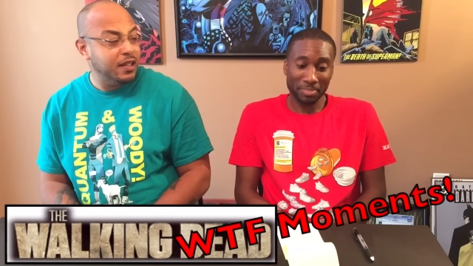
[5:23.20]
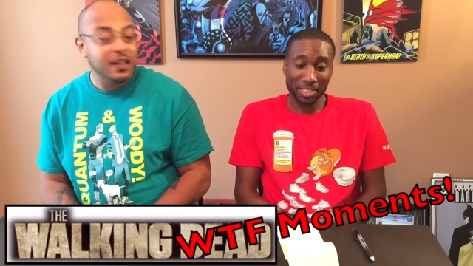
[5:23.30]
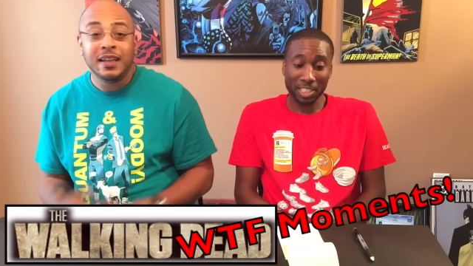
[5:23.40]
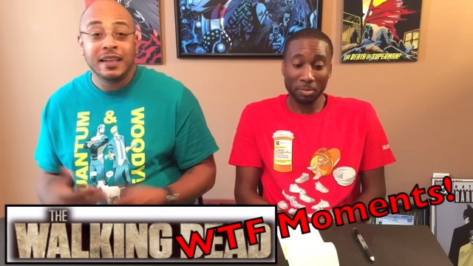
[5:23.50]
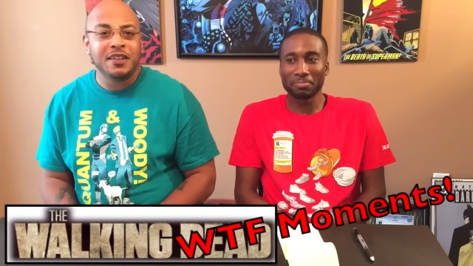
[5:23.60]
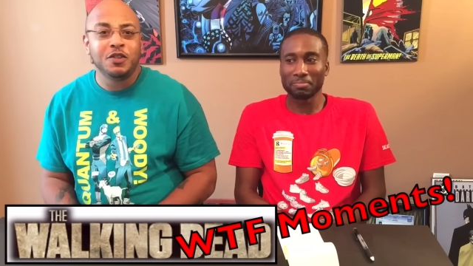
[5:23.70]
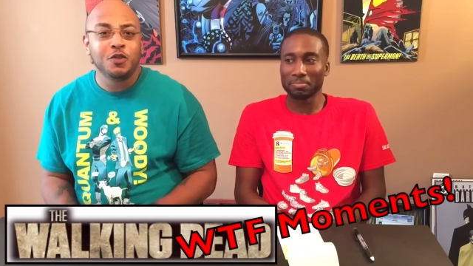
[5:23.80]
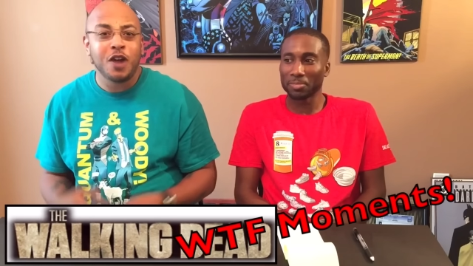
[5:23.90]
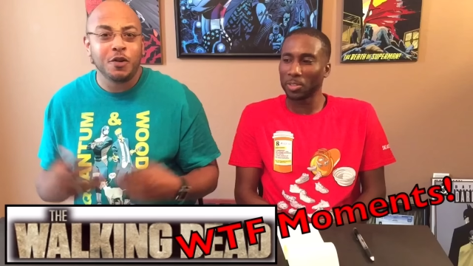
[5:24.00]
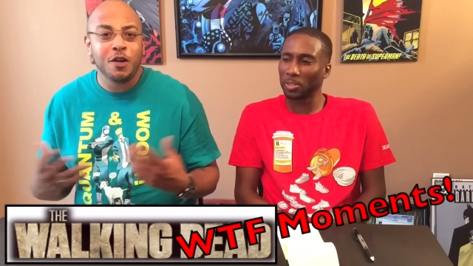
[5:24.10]
Speaker 1: That's
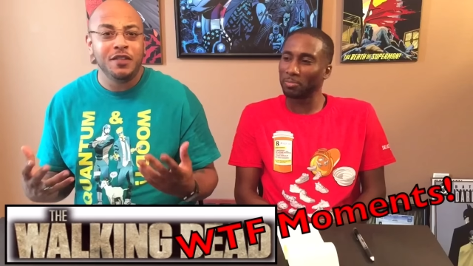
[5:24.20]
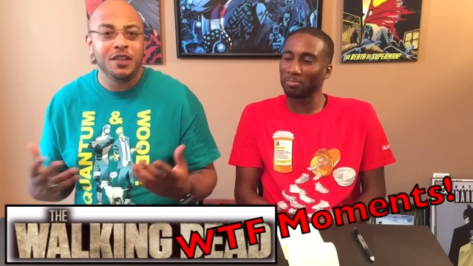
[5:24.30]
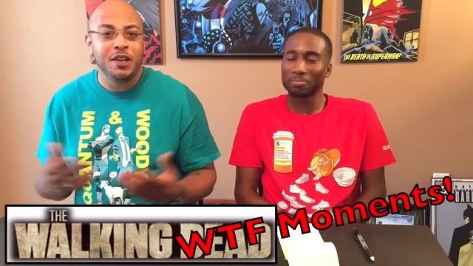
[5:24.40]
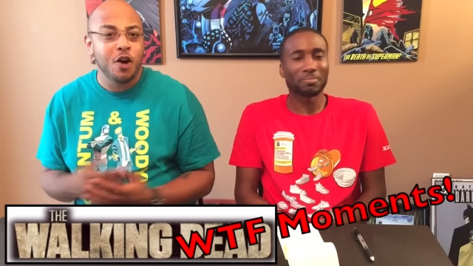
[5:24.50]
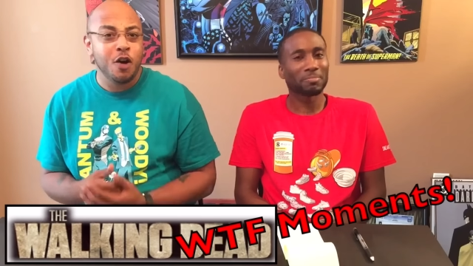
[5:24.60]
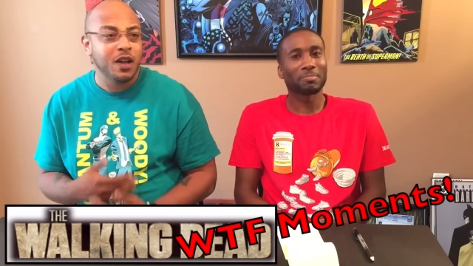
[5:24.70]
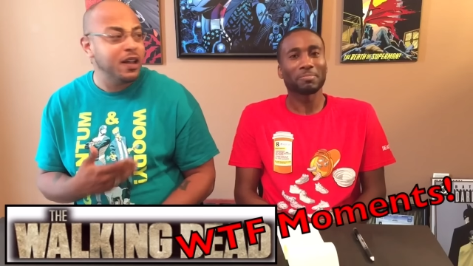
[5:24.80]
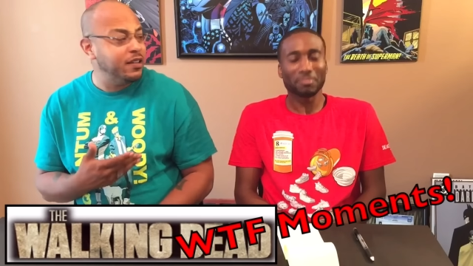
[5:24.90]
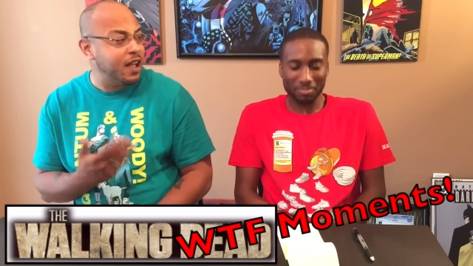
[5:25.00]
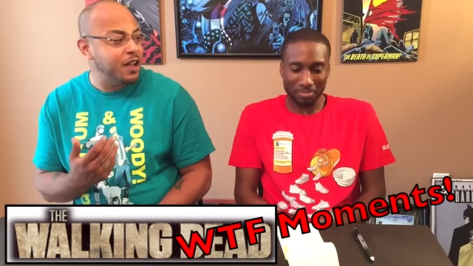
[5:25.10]
kind of crazy. Carl
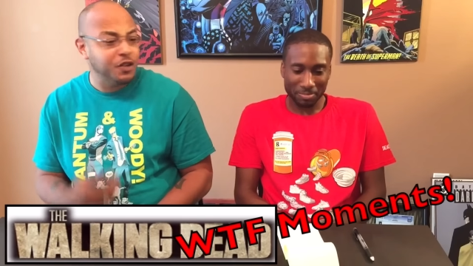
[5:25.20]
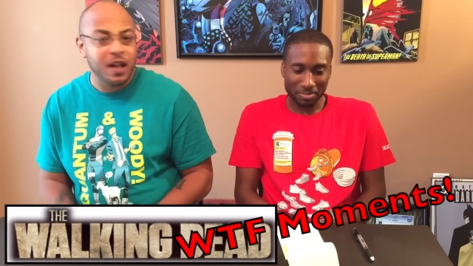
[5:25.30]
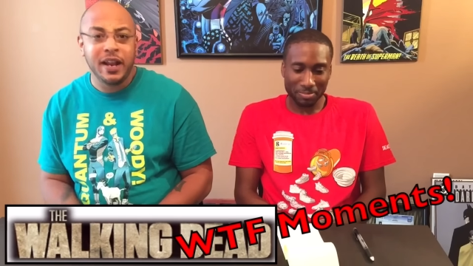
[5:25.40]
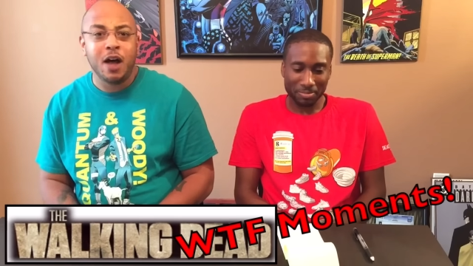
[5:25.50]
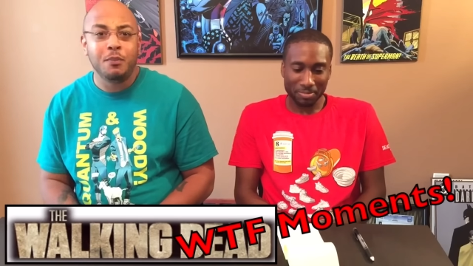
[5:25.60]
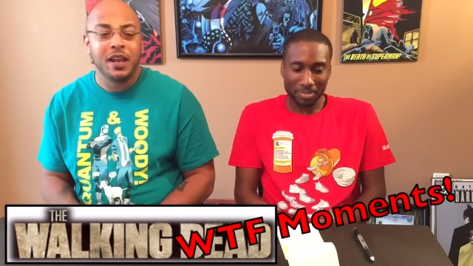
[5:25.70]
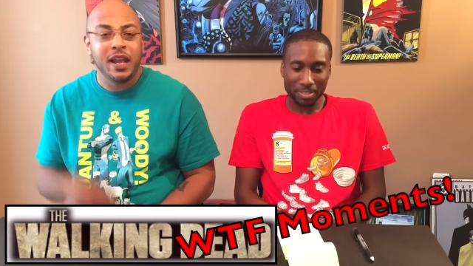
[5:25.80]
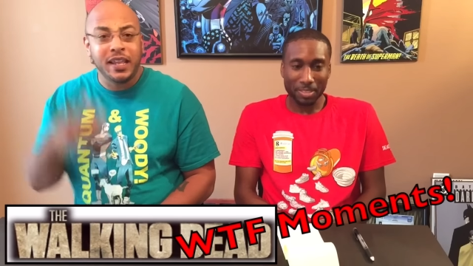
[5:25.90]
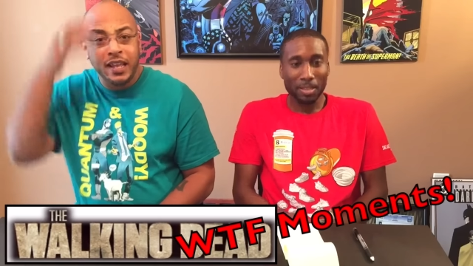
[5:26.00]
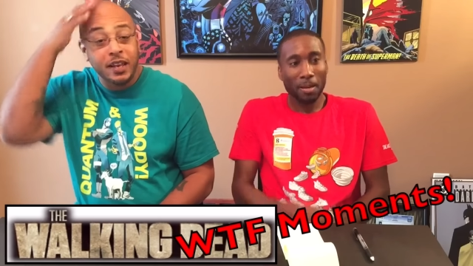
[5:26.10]
got his eye shot out by
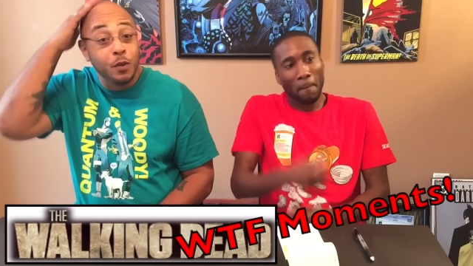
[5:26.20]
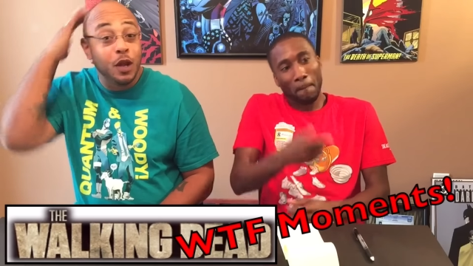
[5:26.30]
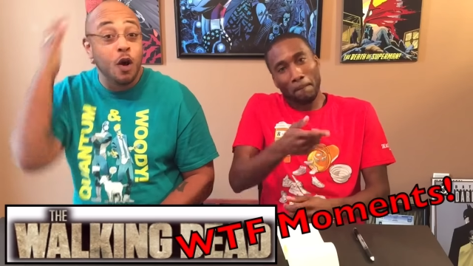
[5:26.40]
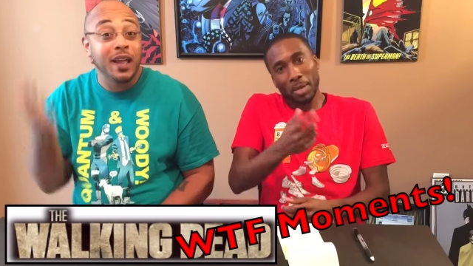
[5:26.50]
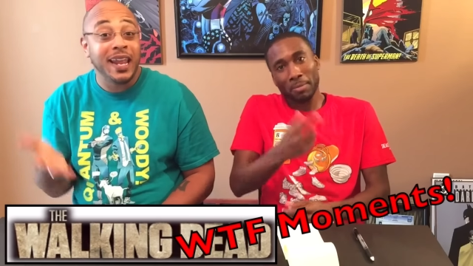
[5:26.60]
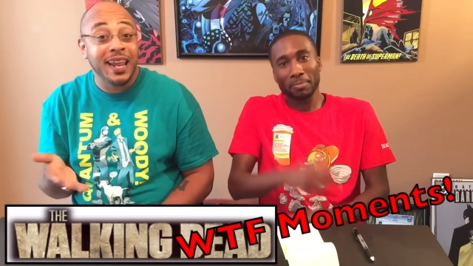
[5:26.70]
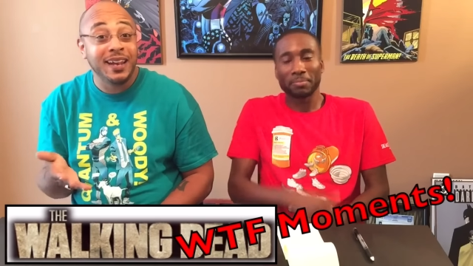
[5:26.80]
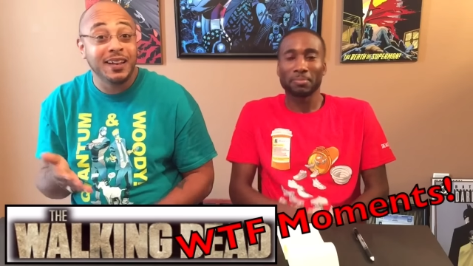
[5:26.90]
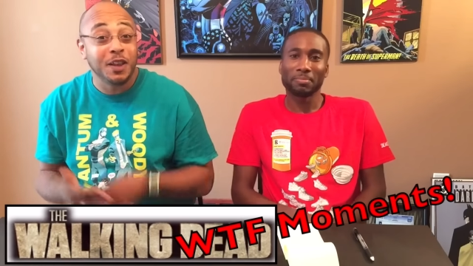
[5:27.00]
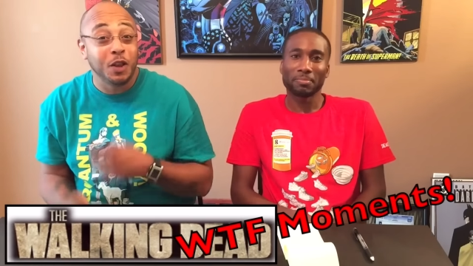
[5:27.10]
that kid that we all
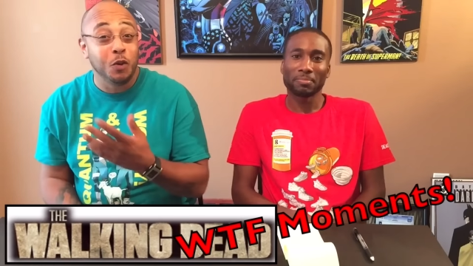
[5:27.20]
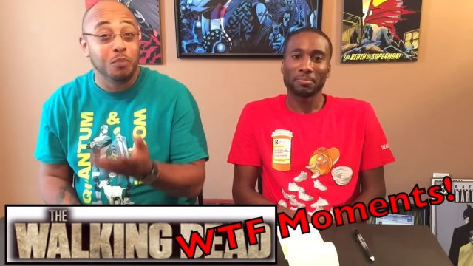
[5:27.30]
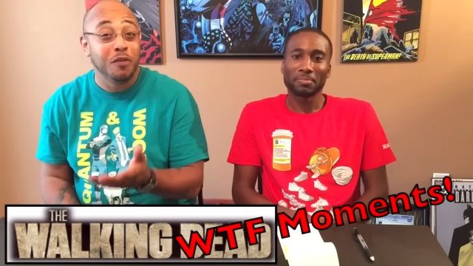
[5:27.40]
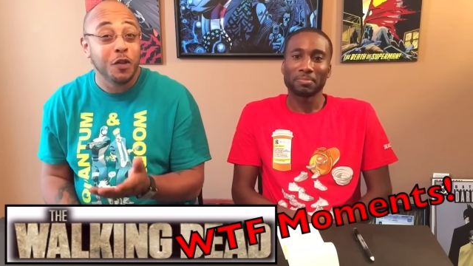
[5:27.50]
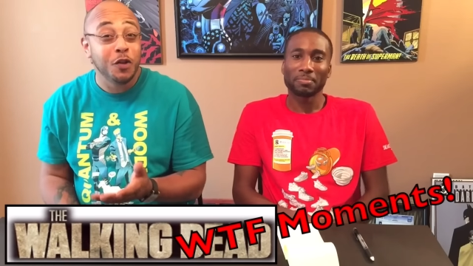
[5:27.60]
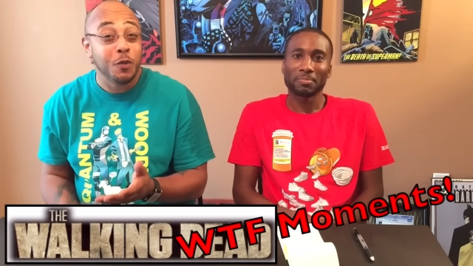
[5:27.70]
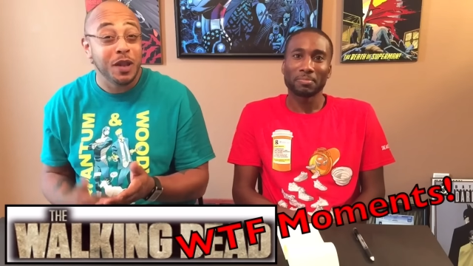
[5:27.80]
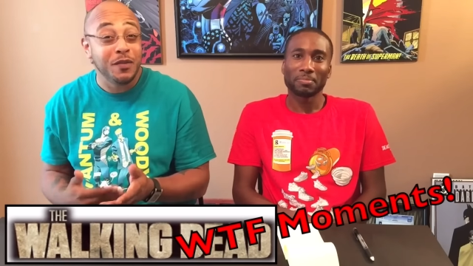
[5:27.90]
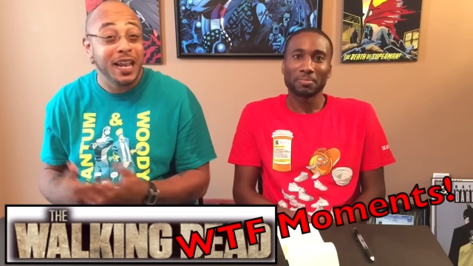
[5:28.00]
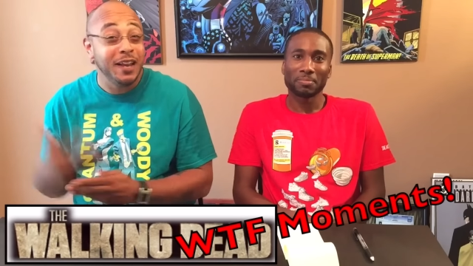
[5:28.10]
hate, the little brother that
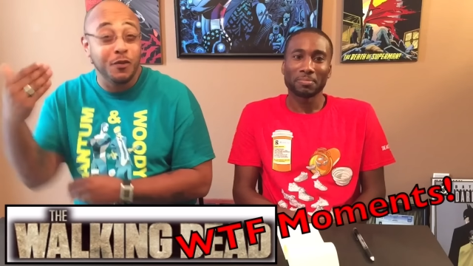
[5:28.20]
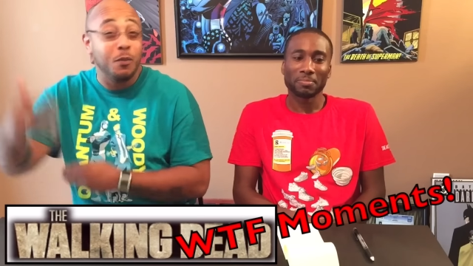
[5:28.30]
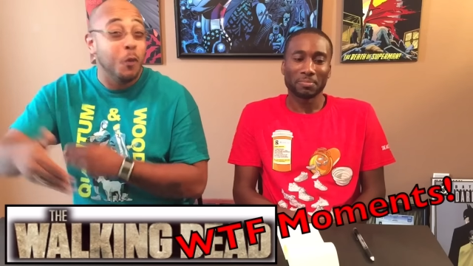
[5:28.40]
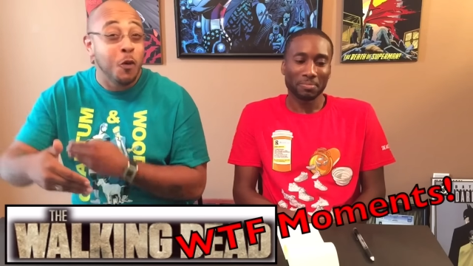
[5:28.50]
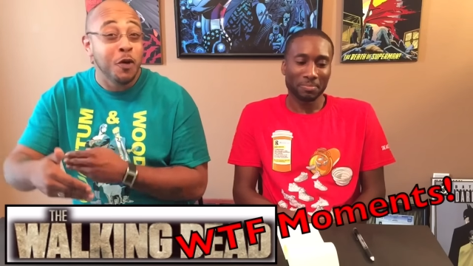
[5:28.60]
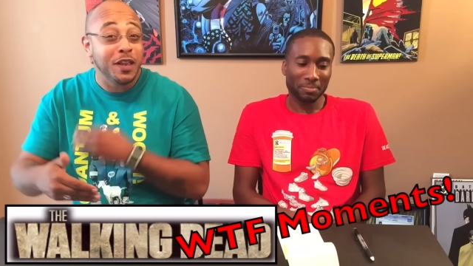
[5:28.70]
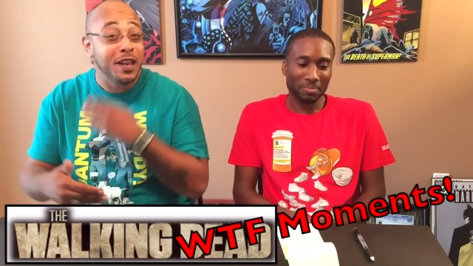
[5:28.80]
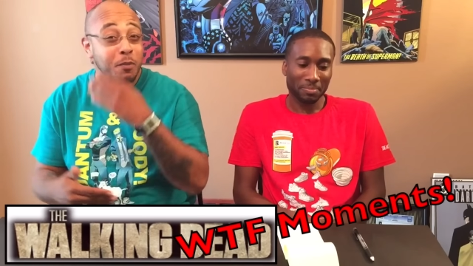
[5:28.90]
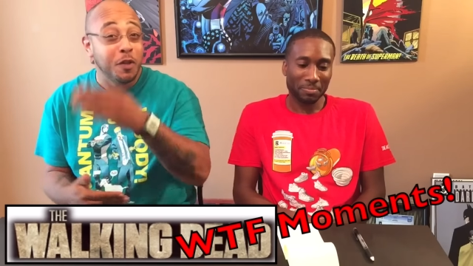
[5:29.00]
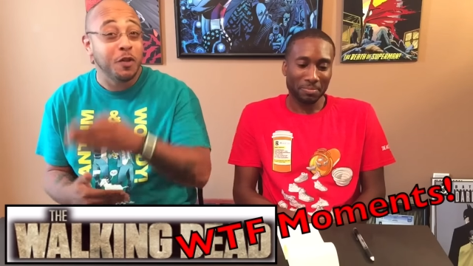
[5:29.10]
we even hate even more
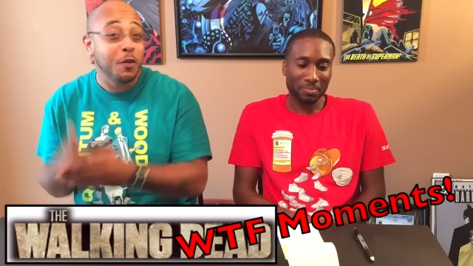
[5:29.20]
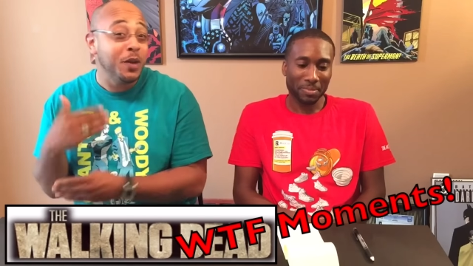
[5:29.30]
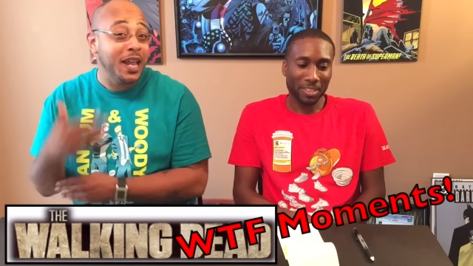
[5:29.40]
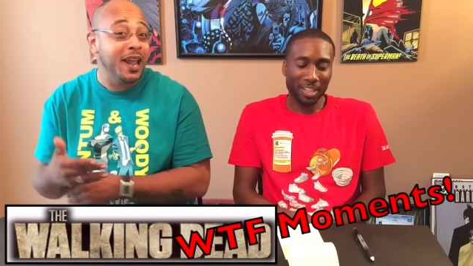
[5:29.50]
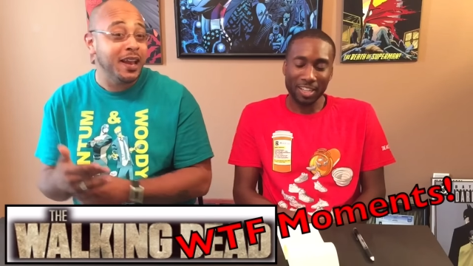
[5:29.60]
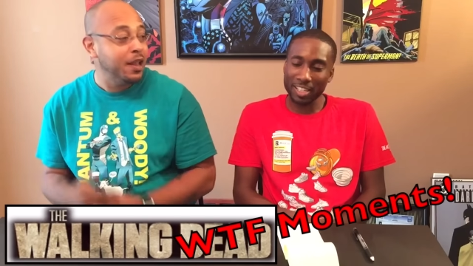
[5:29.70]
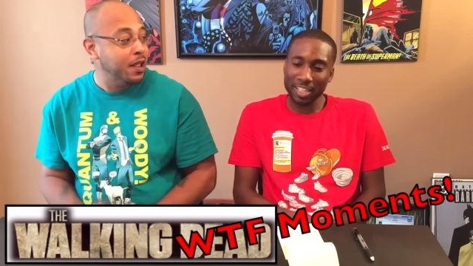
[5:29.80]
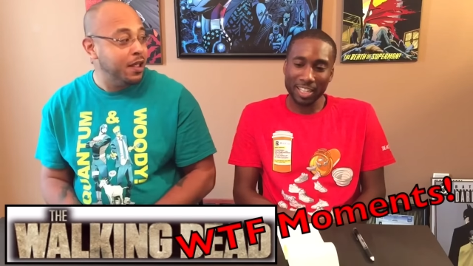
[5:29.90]
than the brother that we oh, hate. Oh